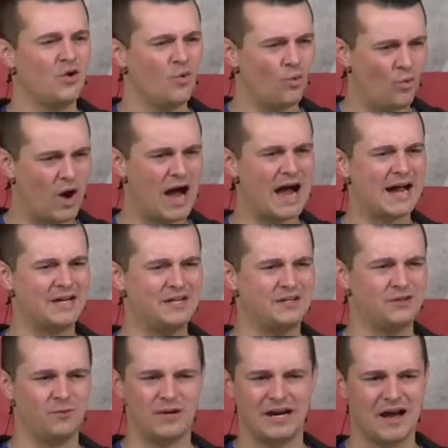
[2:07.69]
why
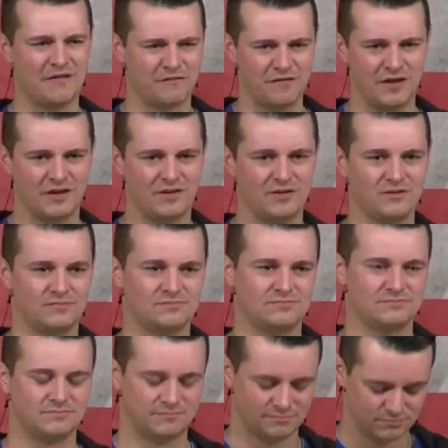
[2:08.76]
do we not feel,
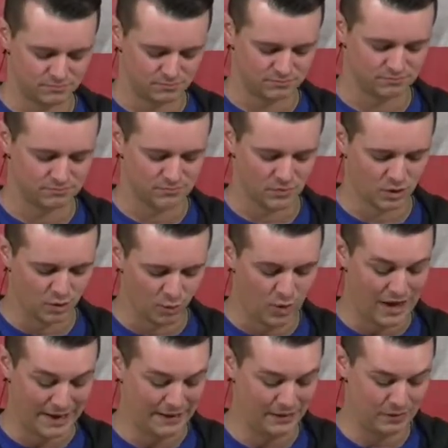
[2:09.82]
or
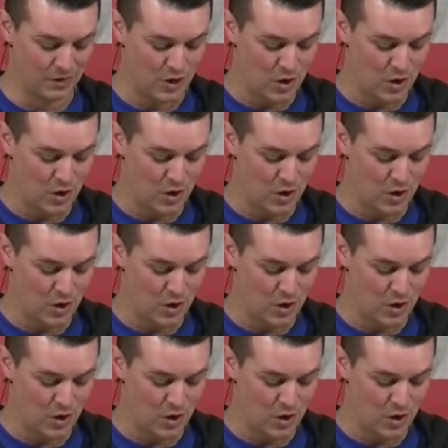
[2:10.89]
why